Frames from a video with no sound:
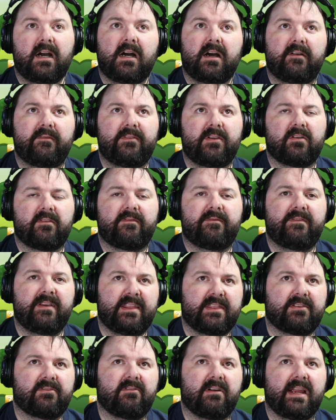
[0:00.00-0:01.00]
of your
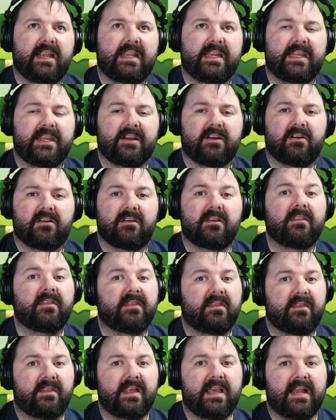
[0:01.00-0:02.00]
5th grade year,
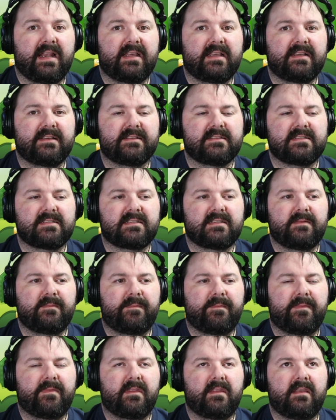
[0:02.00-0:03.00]
that is.
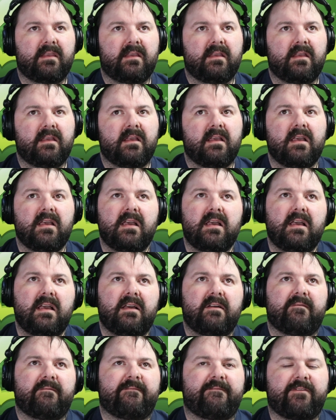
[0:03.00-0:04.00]

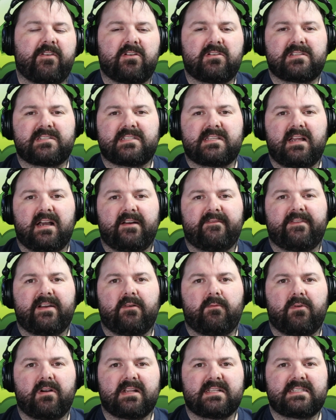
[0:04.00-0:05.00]
First off,
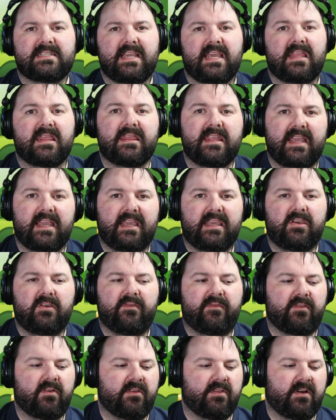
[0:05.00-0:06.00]
I want to say thank
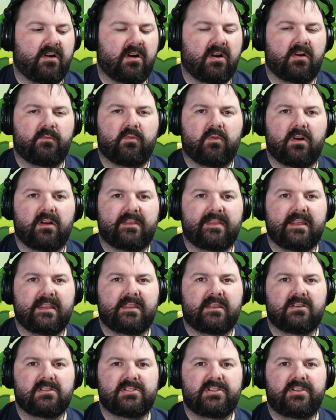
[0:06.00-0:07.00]
you for all the hard work
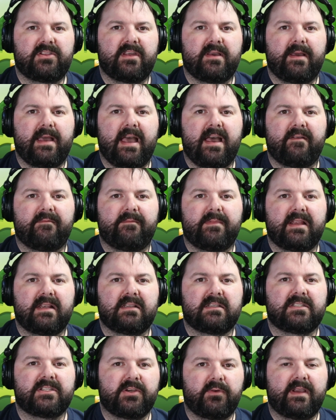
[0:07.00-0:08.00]
that those of you that have
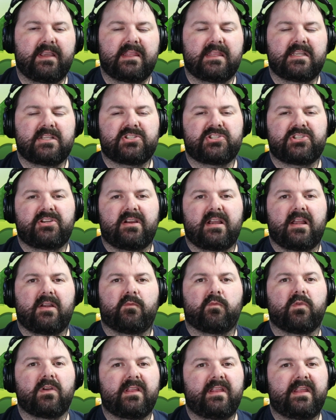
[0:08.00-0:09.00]
been doing this year. I
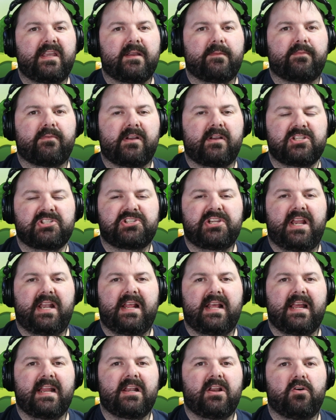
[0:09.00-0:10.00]
really
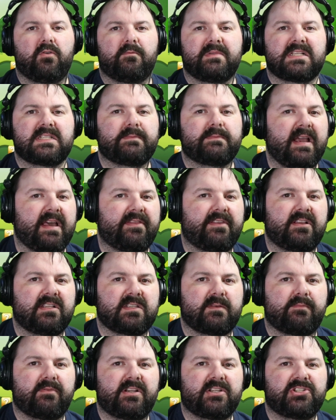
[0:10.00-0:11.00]
appreciate it. I know Miss
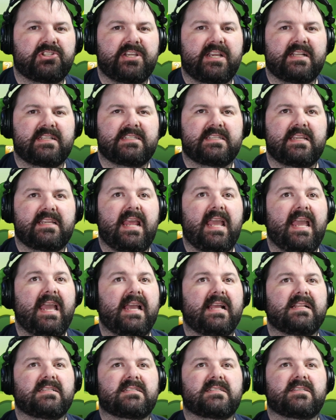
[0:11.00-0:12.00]
Matthews appreciates it,
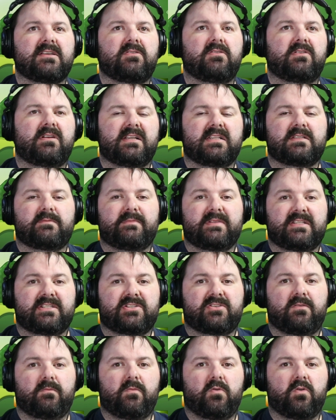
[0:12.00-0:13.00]
and so does
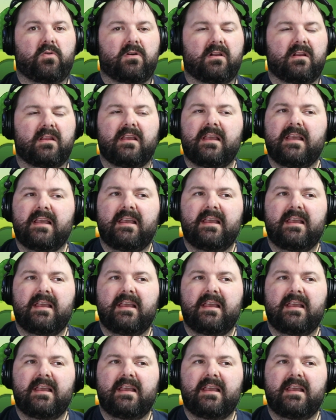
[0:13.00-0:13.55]
Mr. Moore.